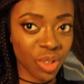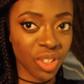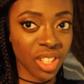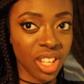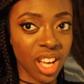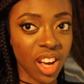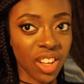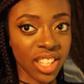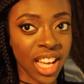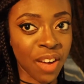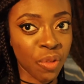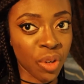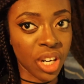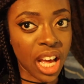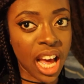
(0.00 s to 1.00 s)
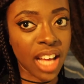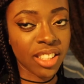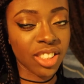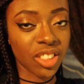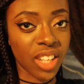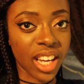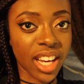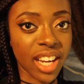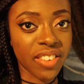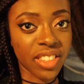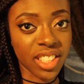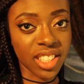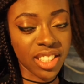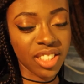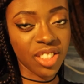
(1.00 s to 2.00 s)
I only have one hand, so I can't
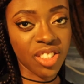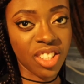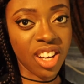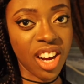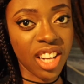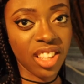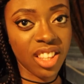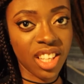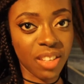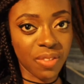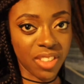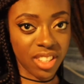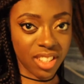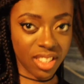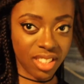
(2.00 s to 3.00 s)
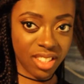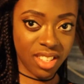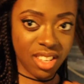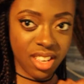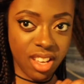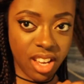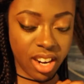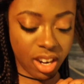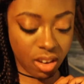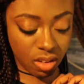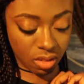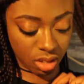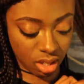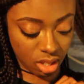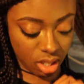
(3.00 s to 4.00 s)
really do the heart thing, but here
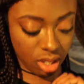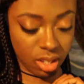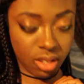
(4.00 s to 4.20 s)
goes.